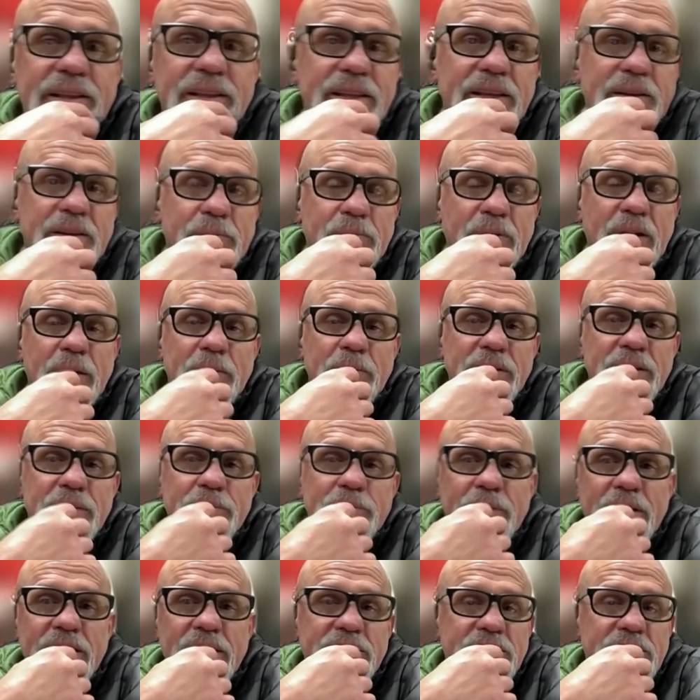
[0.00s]
I think
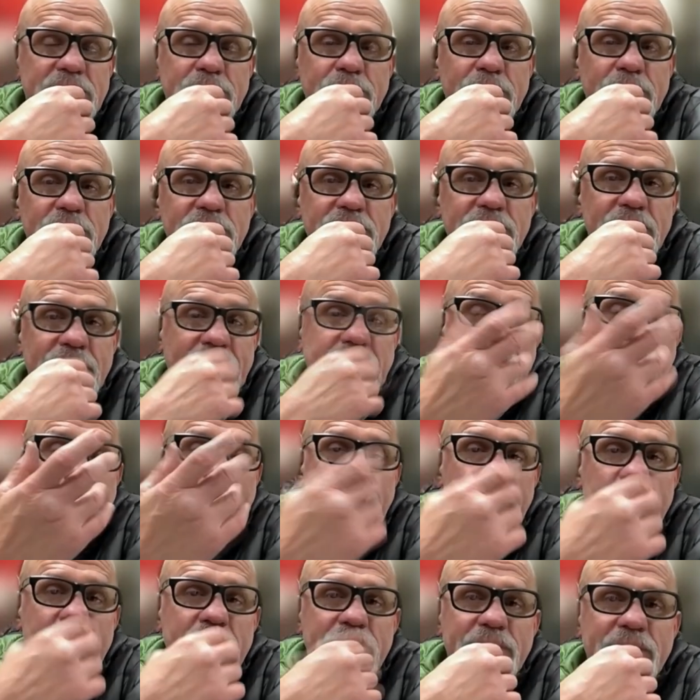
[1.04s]
probably best martial.
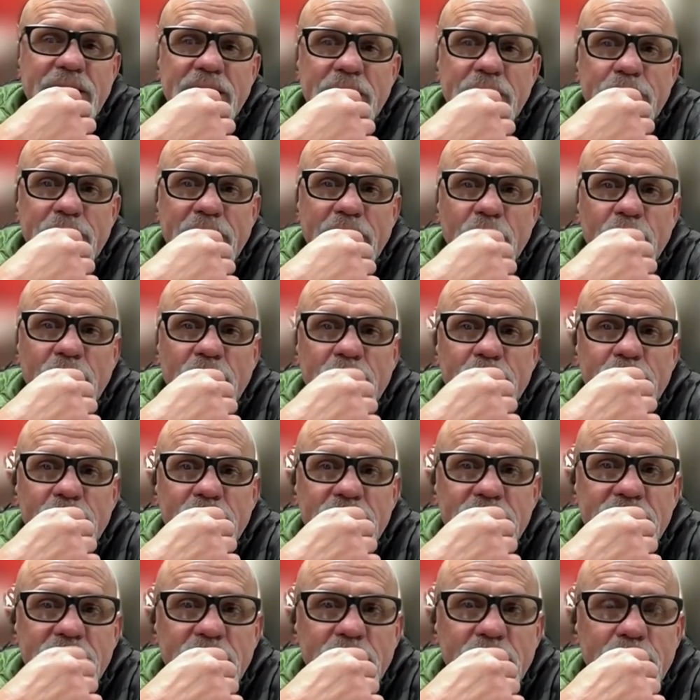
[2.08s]
If I had to pick one
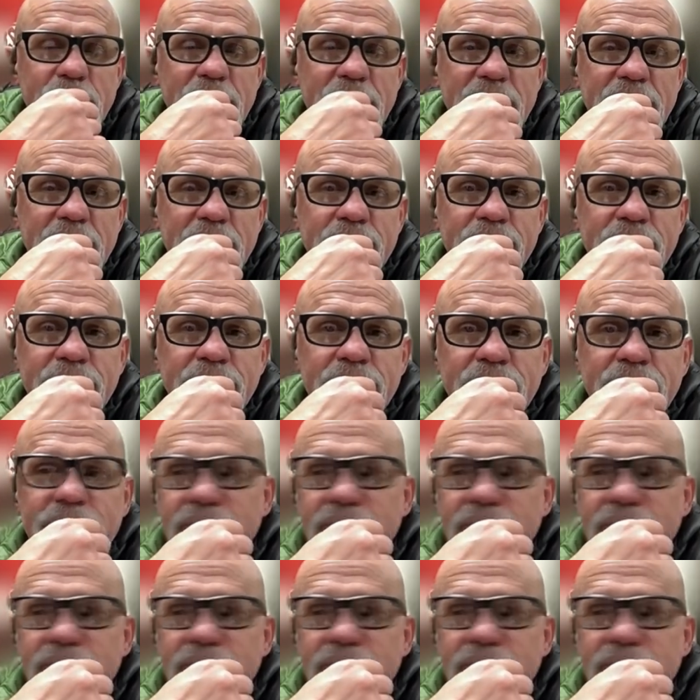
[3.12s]
person, it would be him.